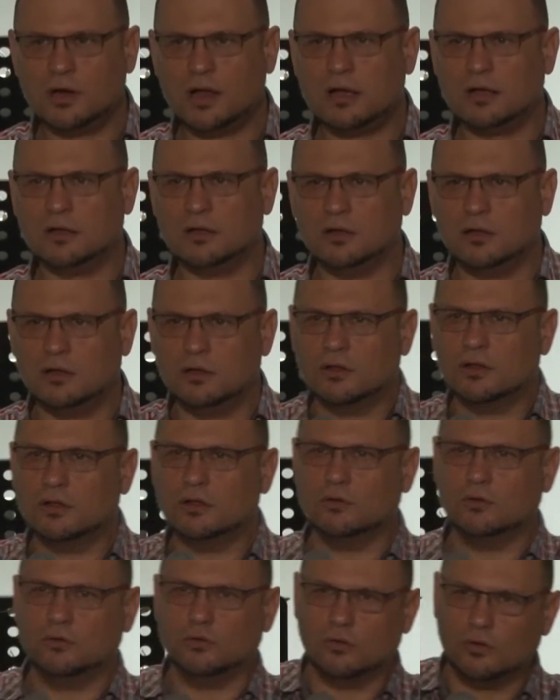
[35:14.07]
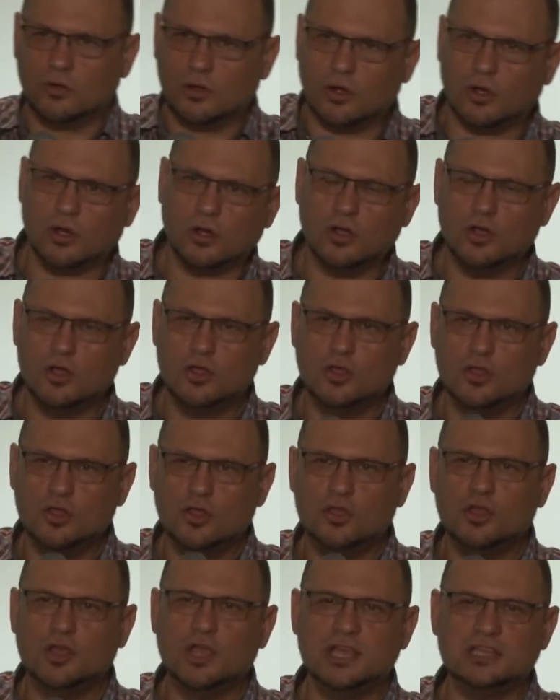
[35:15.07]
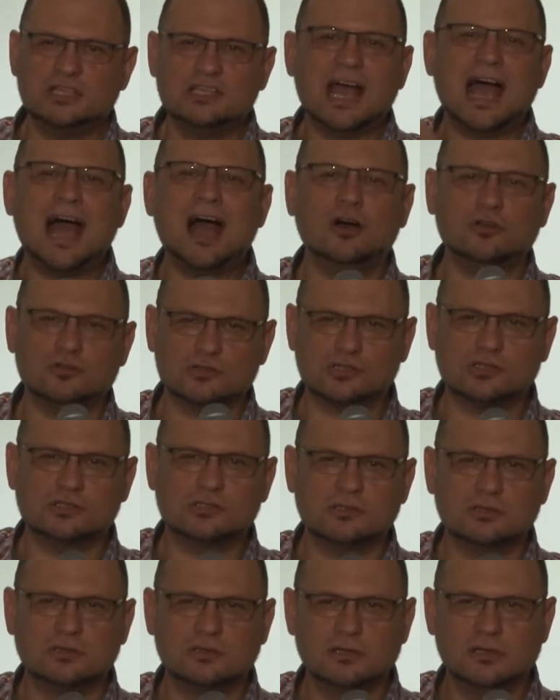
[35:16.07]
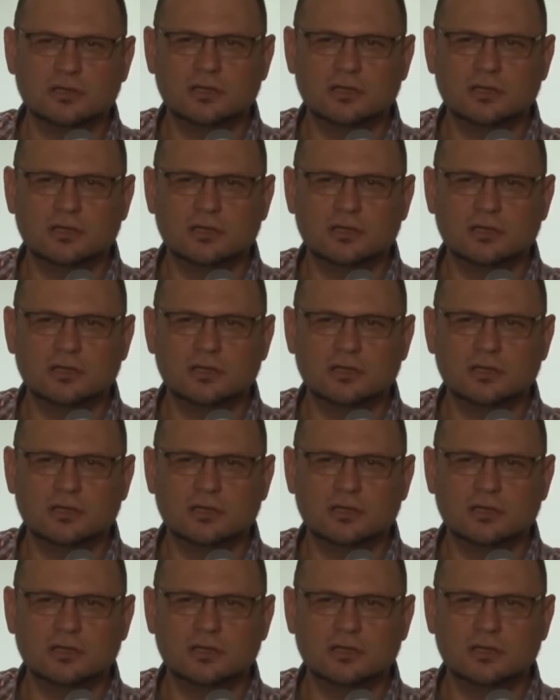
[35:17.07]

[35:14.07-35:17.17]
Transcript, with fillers: house, His house